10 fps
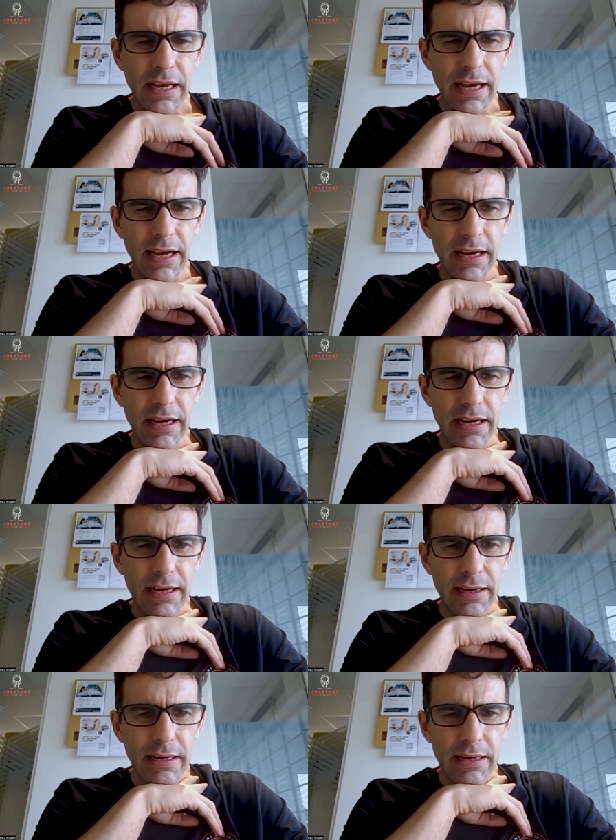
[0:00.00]

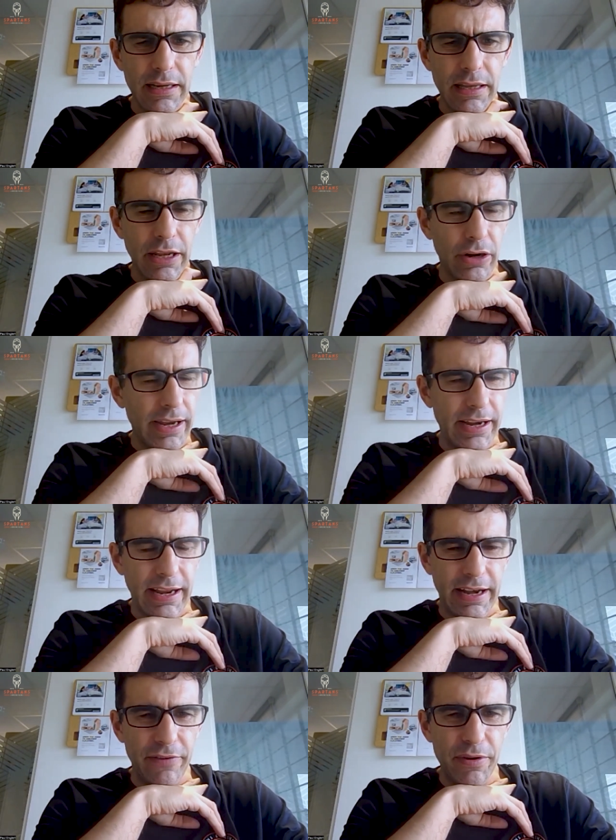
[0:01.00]

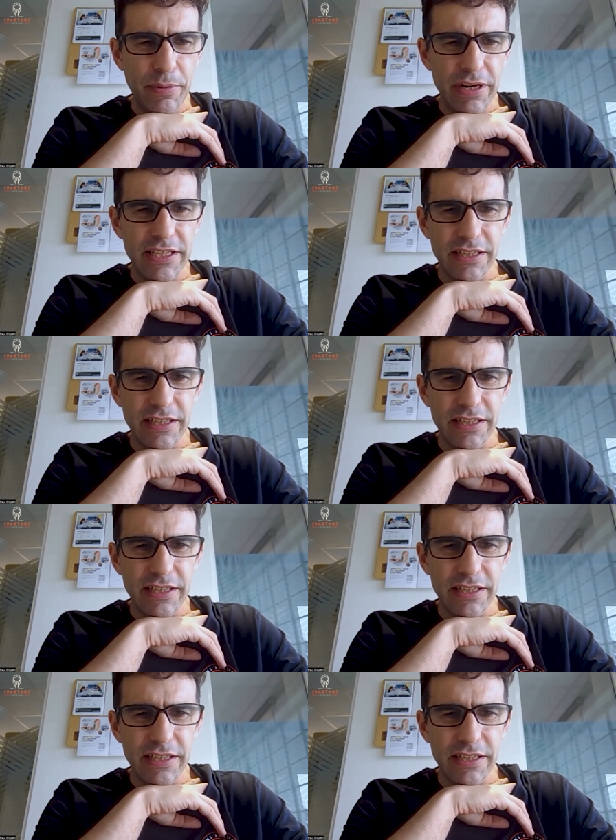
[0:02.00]
And everybody's